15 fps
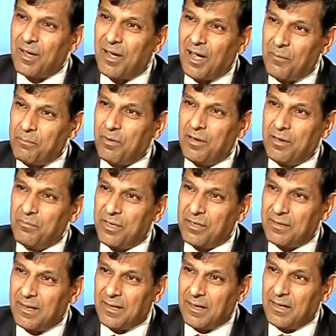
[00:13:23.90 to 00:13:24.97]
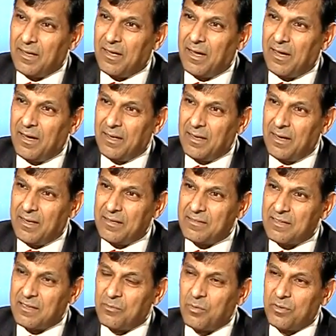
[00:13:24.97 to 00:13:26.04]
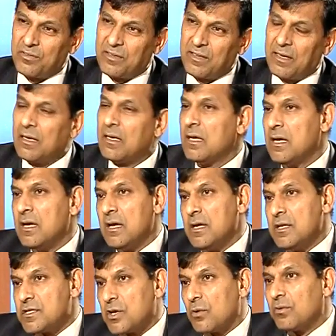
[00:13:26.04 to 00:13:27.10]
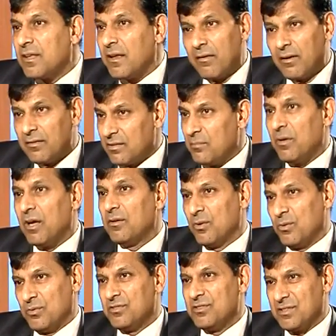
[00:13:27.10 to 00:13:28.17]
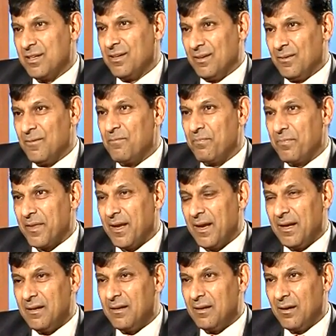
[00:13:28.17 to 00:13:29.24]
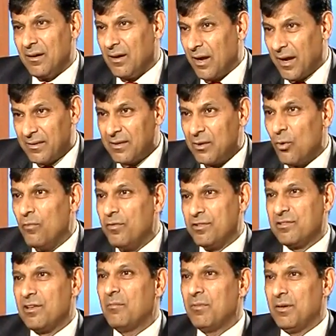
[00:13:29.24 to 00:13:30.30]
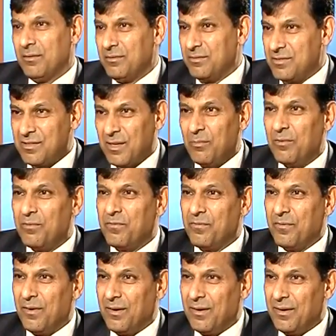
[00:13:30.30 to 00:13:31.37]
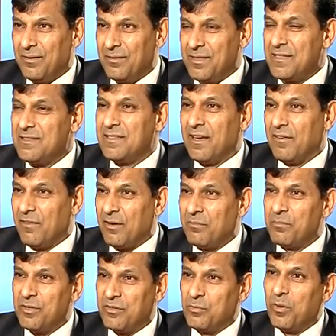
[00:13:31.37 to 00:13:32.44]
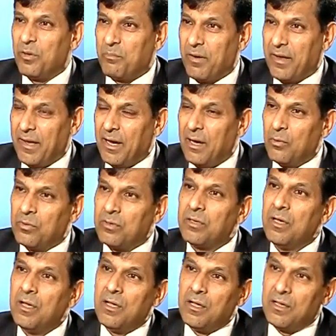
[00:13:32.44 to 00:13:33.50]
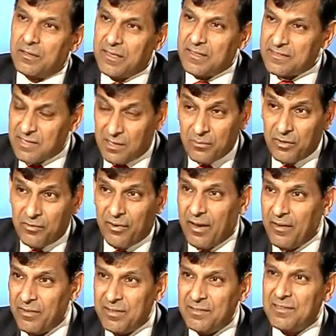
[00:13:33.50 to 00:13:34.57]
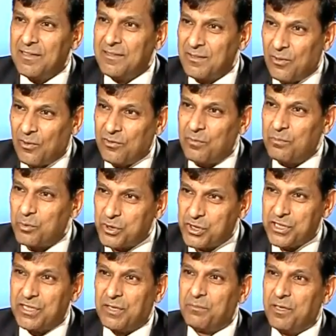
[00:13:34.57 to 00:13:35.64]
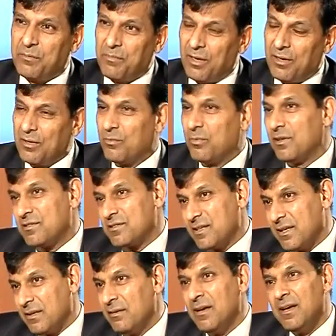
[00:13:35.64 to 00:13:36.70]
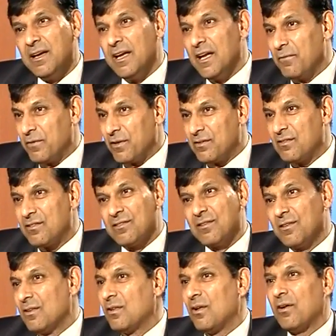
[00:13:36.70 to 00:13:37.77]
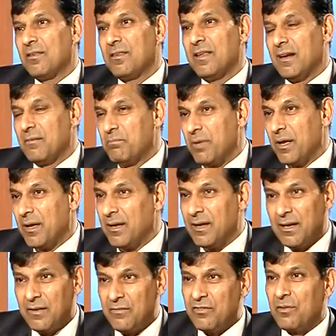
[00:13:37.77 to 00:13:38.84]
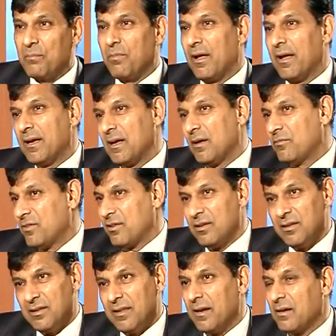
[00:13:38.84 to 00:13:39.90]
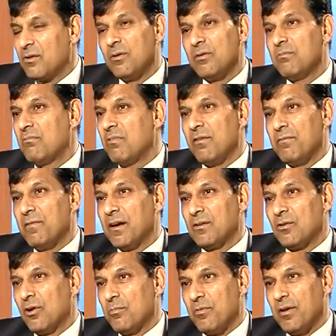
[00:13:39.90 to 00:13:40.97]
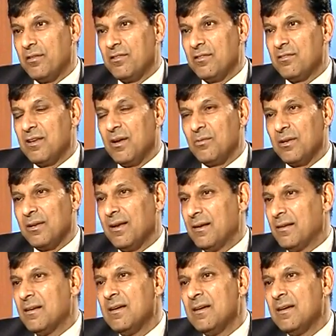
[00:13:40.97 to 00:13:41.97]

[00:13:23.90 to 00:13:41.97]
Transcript: upper limit that I said was there. So there are some unknowns here, and I think over summer some of these developments will play out. The summer driving season also pushes up demand. We'll see if it's not that big, and if supply comes in, that could affect oil prices down the line.